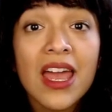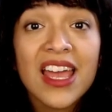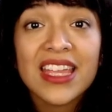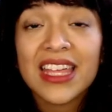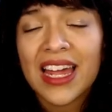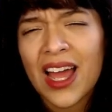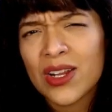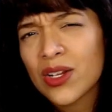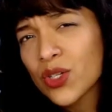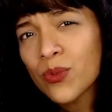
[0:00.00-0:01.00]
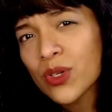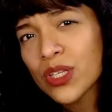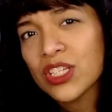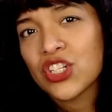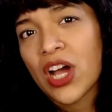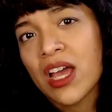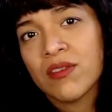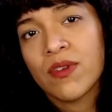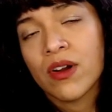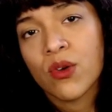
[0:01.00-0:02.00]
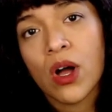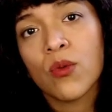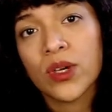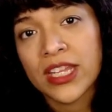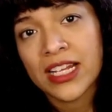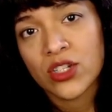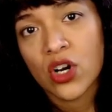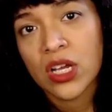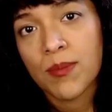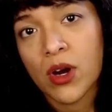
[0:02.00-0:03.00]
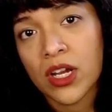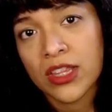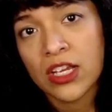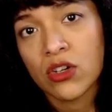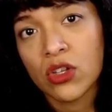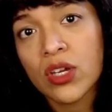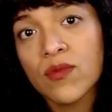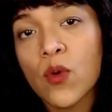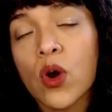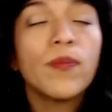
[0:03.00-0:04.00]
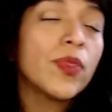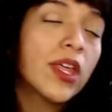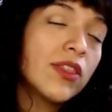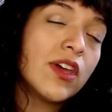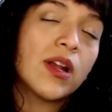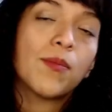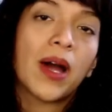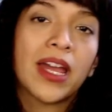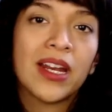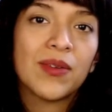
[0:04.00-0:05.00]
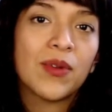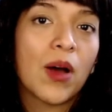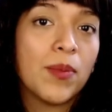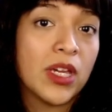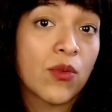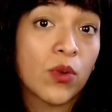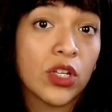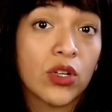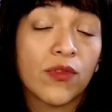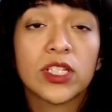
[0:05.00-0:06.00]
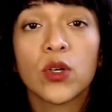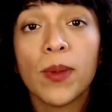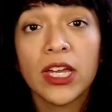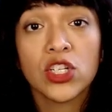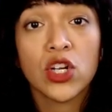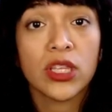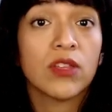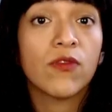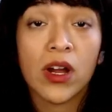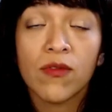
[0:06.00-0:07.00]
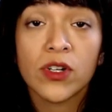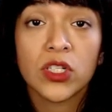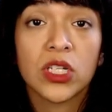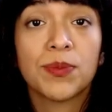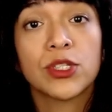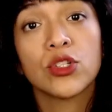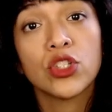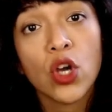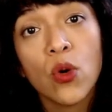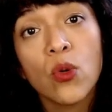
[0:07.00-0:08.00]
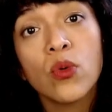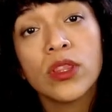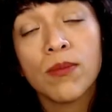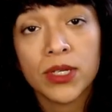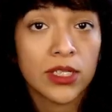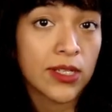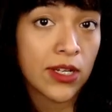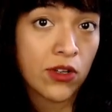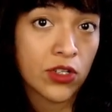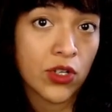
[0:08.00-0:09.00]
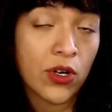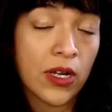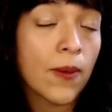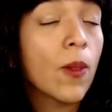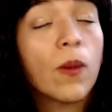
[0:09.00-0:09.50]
that don't really jive very well with that target market that you're looking for, then it might not be a really good fit. So make sure that the very first step is to know the business that you're starting